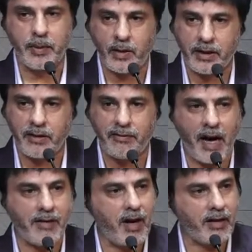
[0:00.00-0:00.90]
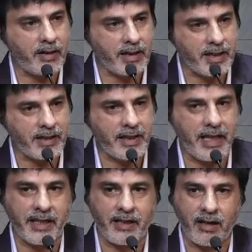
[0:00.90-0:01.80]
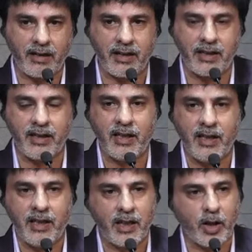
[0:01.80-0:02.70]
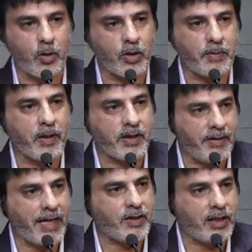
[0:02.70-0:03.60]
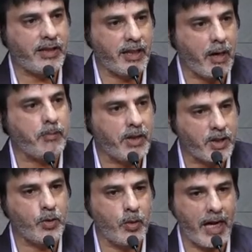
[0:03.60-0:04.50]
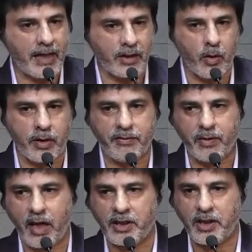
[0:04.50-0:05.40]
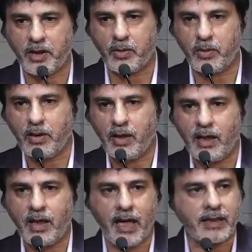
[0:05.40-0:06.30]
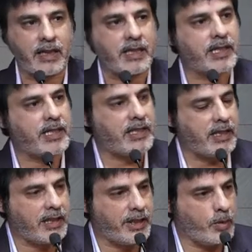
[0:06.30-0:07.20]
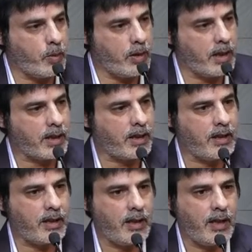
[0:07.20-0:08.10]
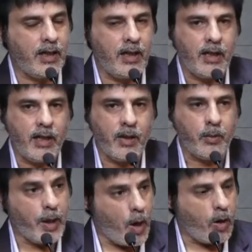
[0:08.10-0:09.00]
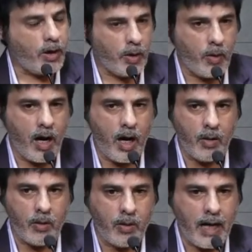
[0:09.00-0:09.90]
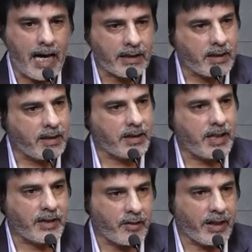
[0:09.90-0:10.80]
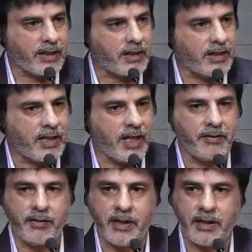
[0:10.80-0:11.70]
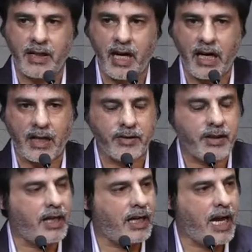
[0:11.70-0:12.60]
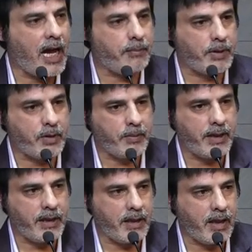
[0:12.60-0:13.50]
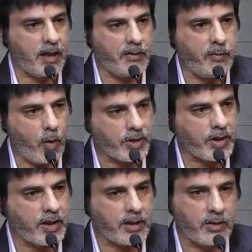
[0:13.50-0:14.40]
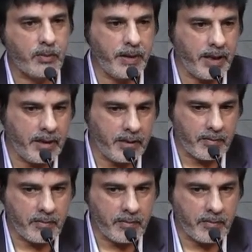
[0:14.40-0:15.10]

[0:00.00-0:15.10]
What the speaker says: doing the 500s and the 800 crores because eventually the numbers do get good if you continue and consistently do work. We all know how actors and cricketers are revered in our country, and I happen to be fortunate to be